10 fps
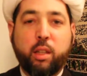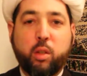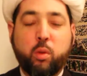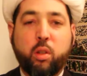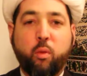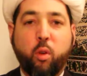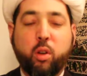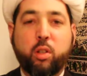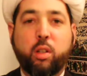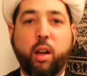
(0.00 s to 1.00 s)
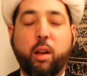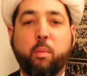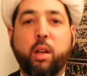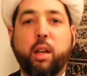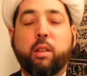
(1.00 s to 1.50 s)
This was the first
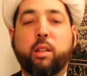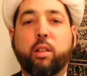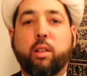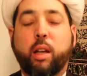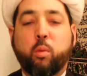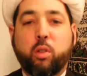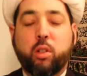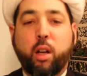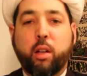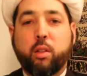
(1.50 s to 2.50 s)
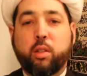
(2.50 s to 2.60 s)
time that the light would shine.